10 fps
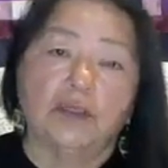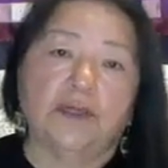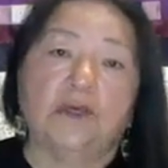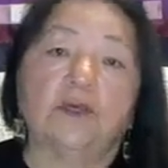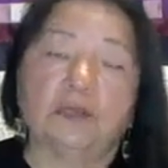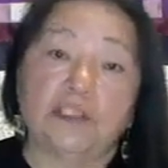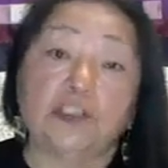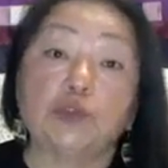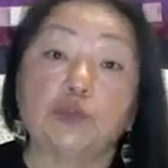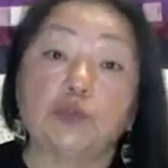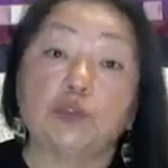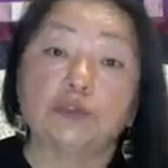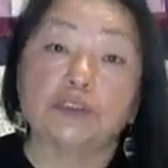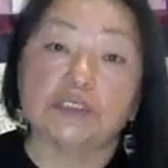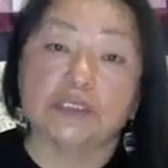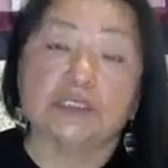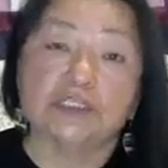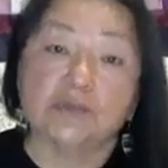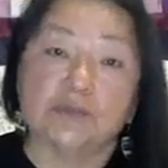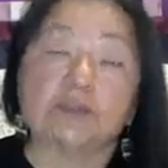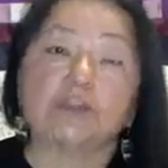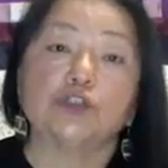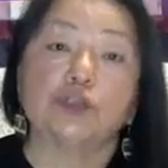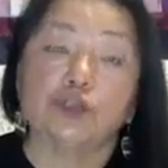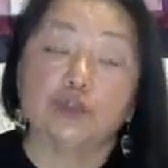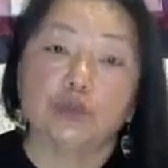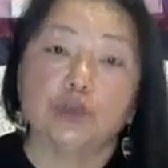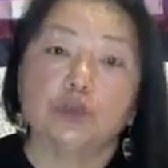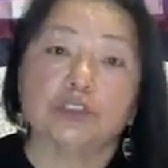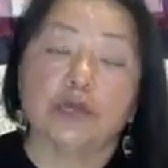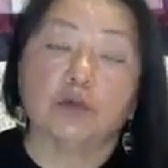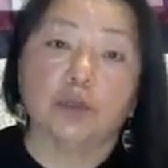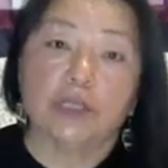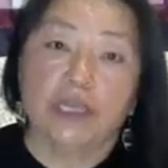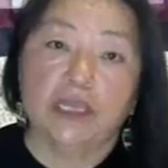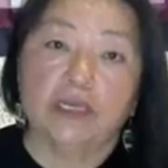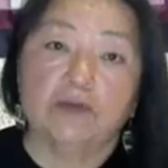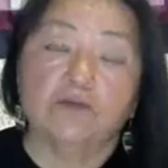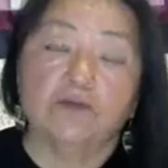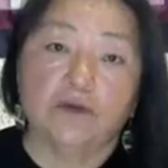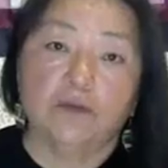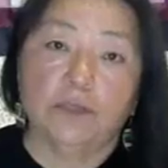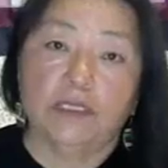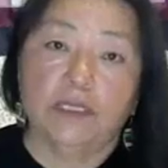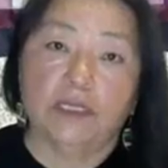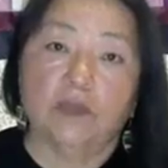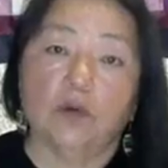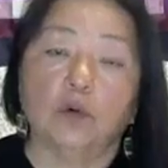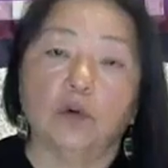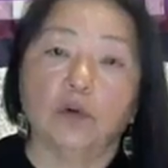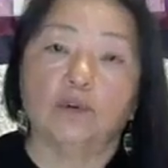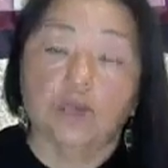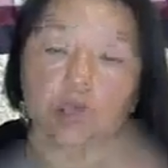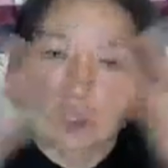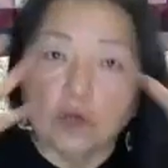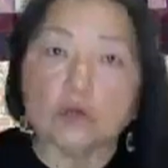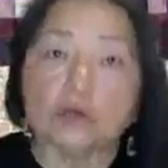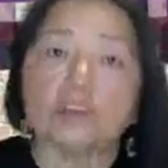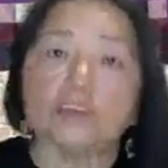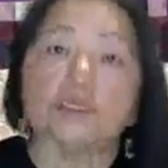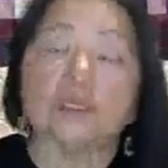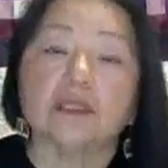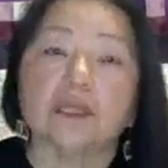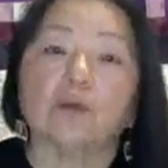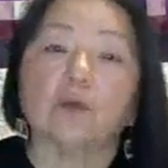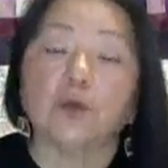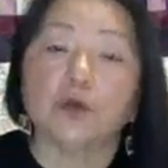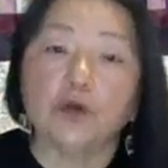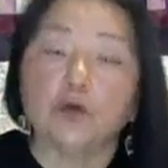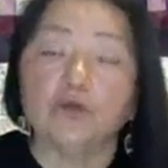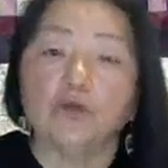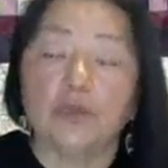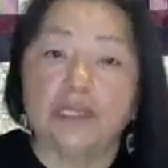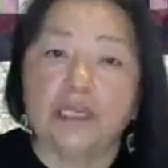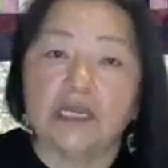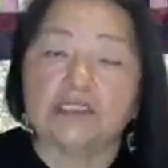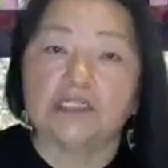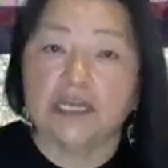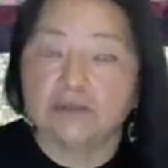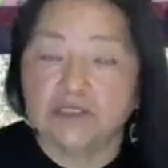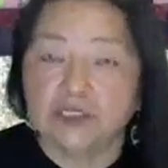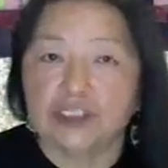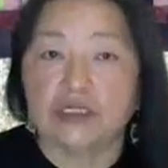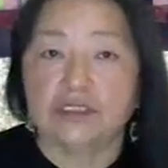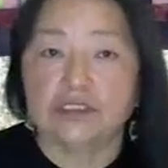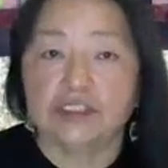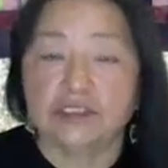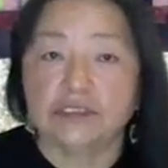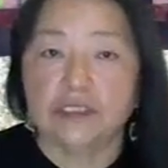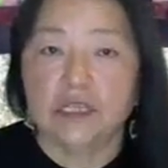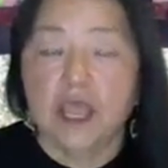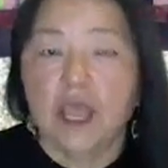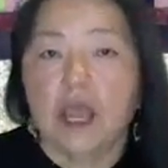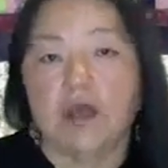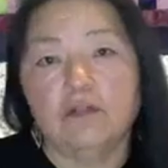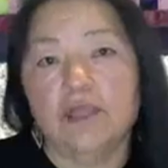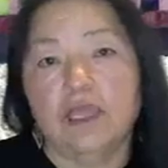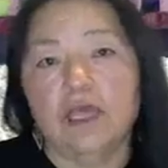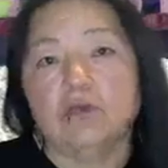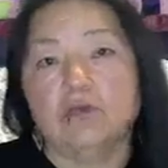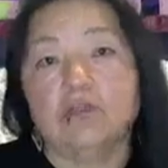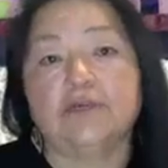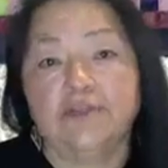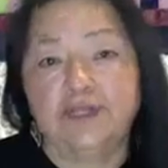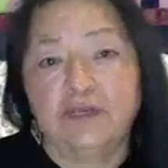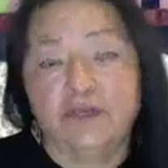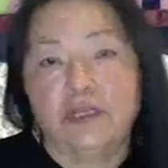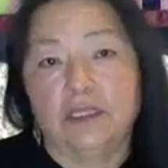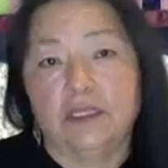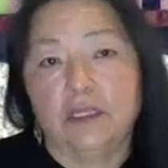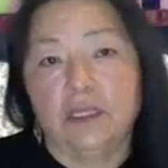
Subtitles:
the jewels, the spiritual jewels that were laid in front of me, or the cloaks that were put over me at times of challenges, how they uplifted me,